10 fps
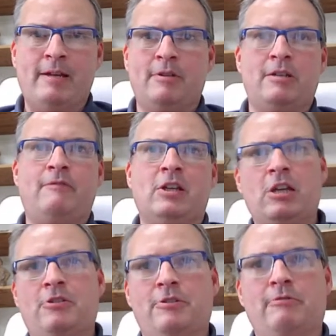my family on
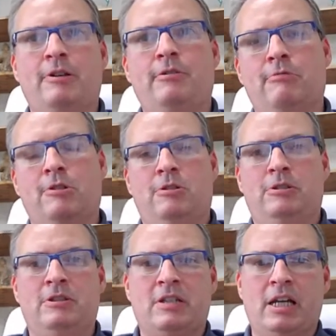vacations around the
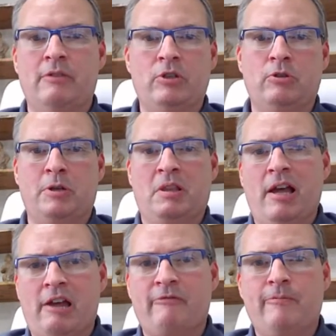world and kind of enjoyed
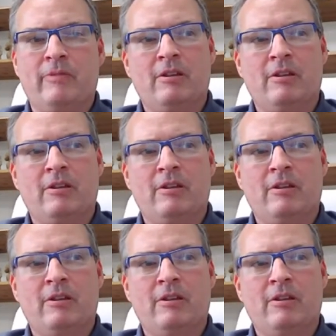life.